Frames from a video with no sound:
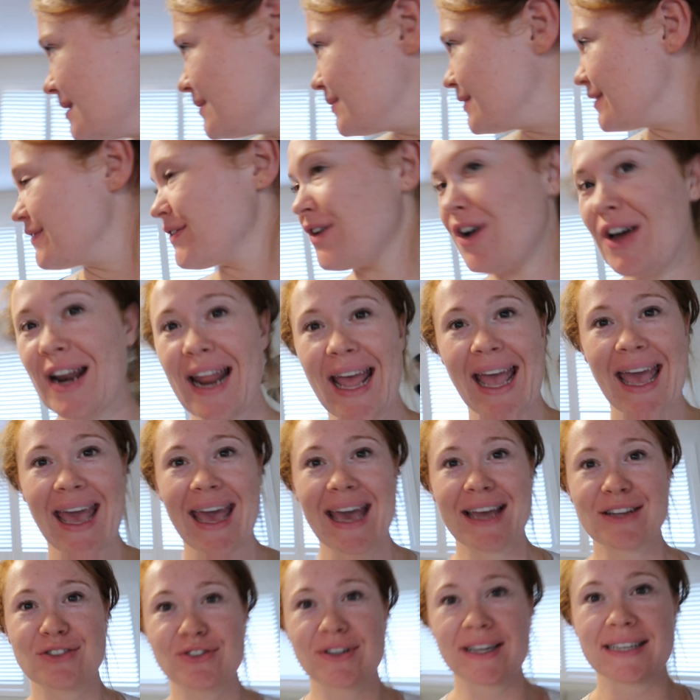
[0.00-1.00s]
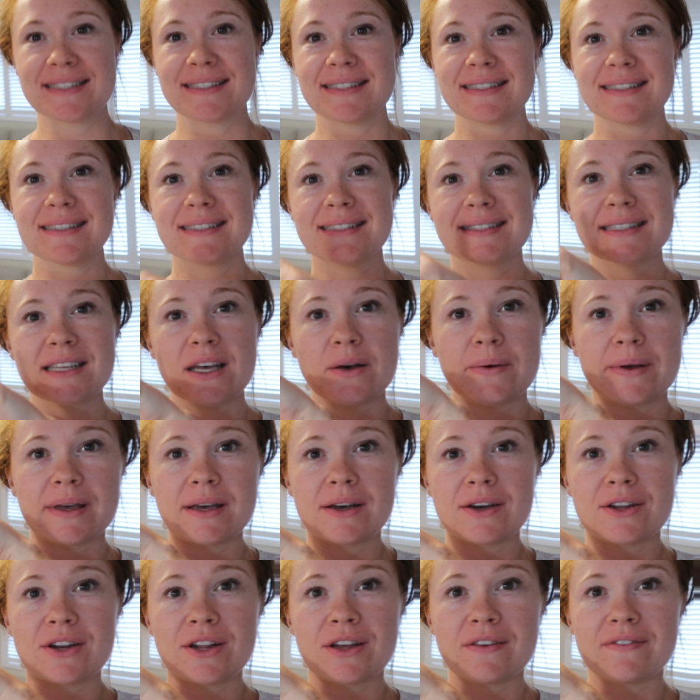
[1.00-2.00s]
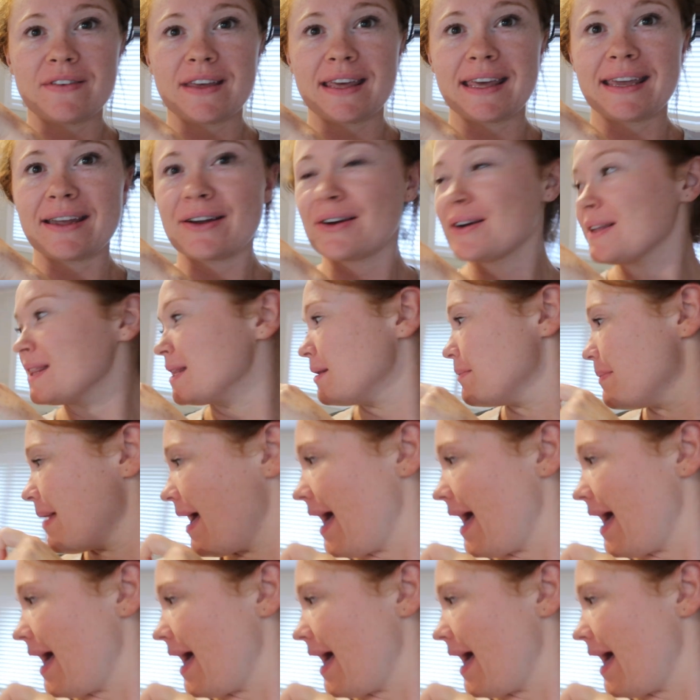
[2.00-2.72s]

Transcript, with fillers: We've got hairdressers going on over here in the